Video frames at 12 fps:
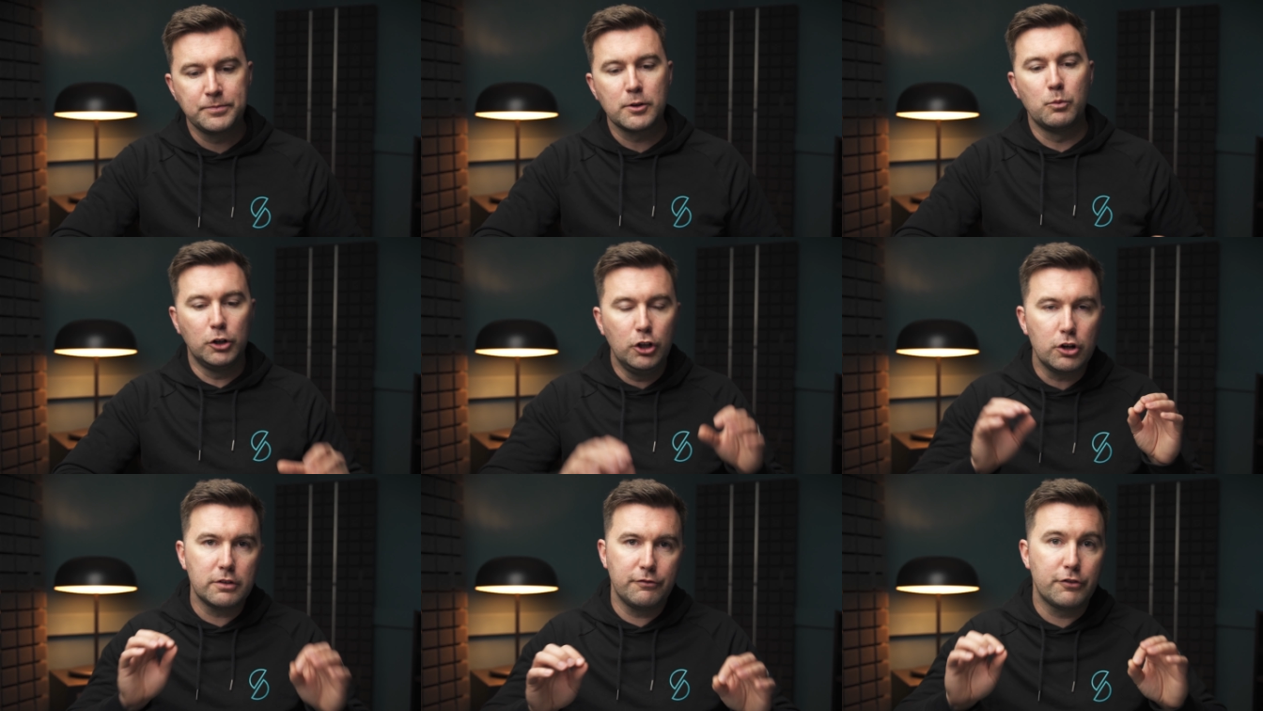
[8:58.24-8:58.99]
We're
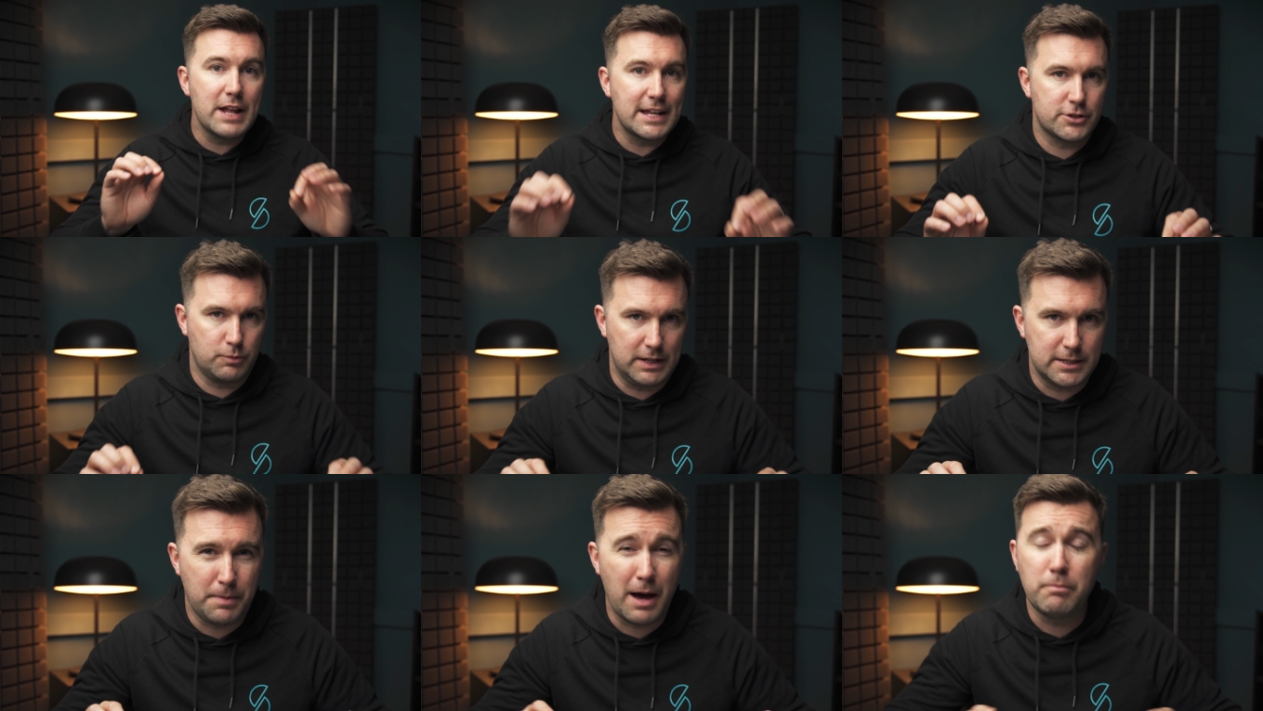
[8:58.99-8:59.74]
looking for that
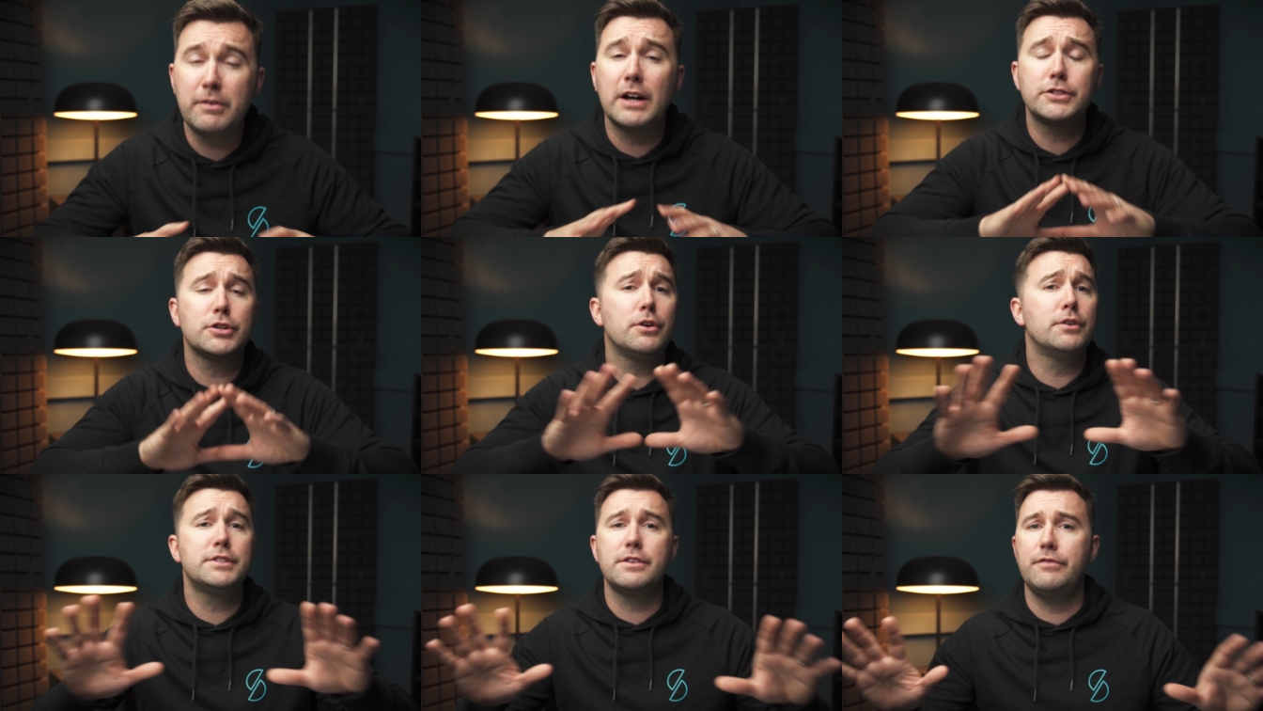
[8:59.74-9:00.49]
sweet spot. We've got
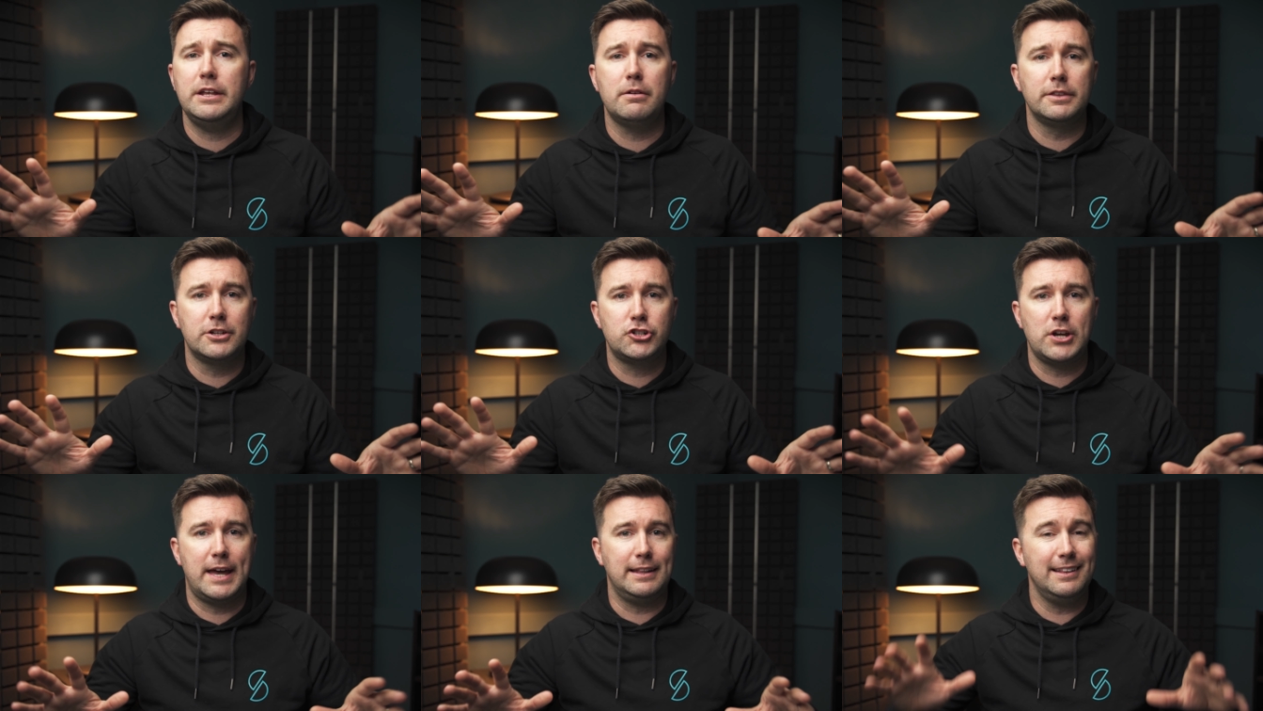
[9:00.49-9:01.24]
tons of video on the
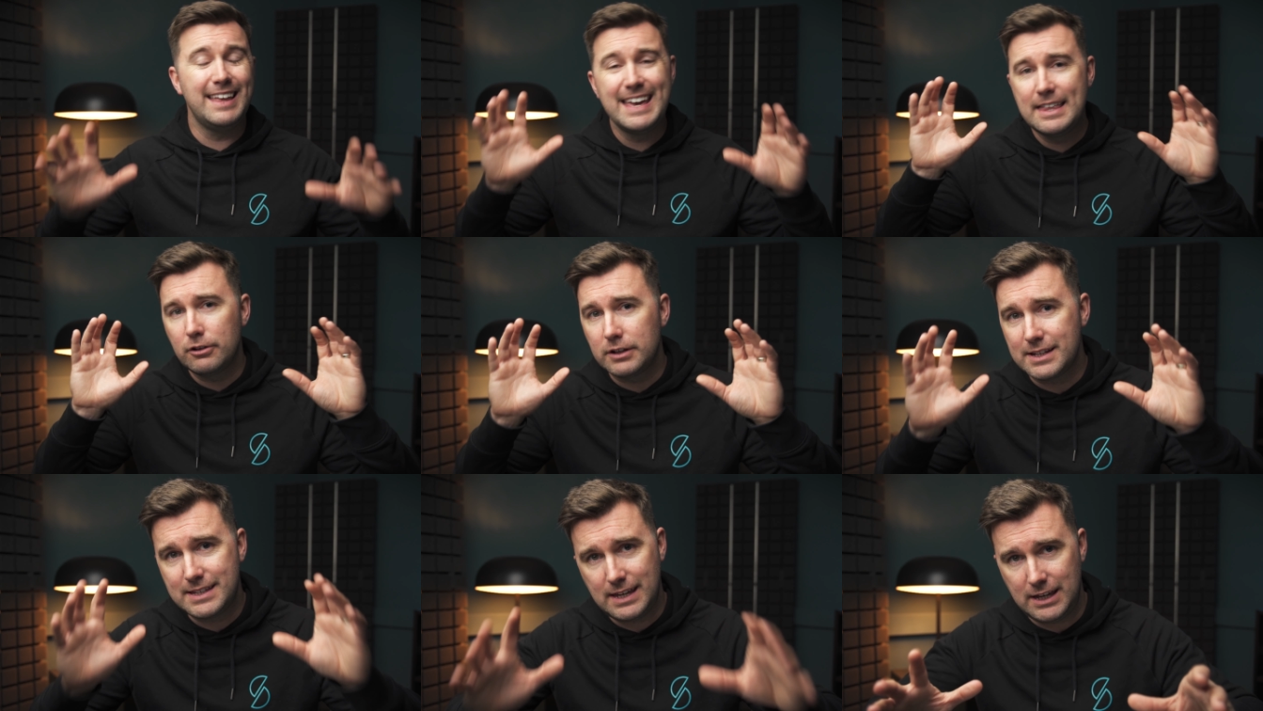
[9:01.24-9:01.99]
channel. They're
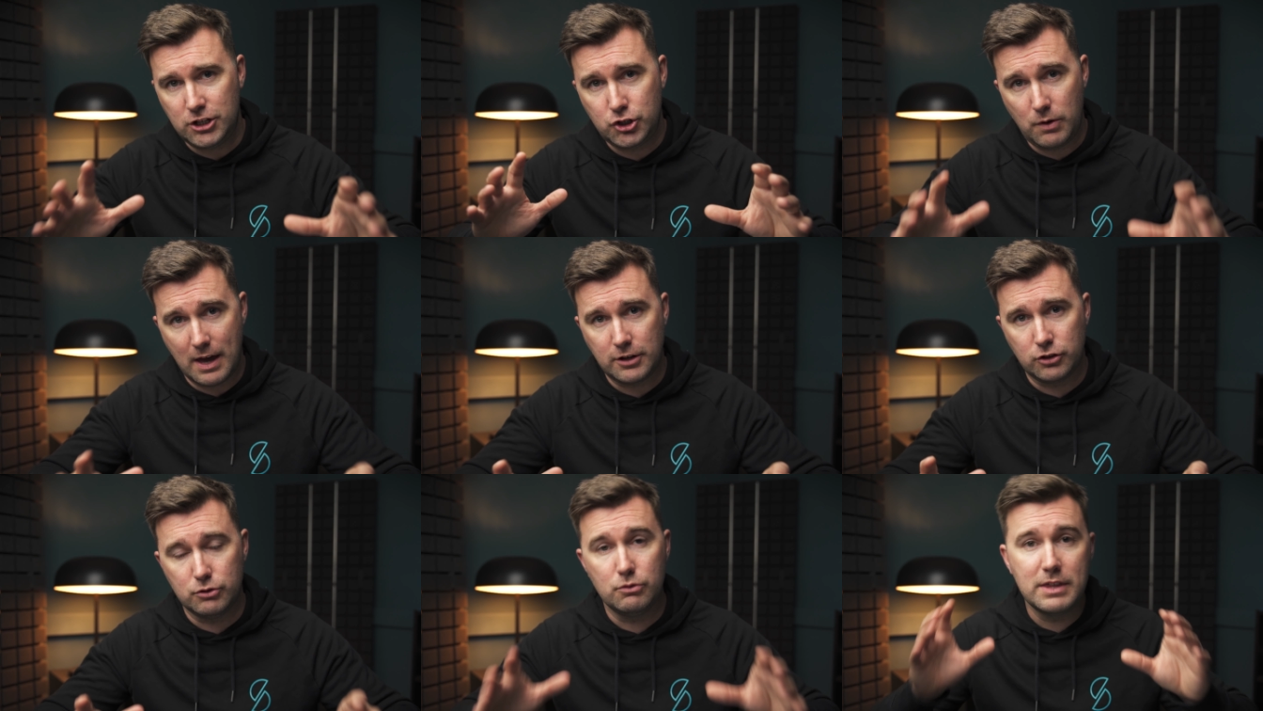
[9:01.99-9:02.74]
gonna teach you how to do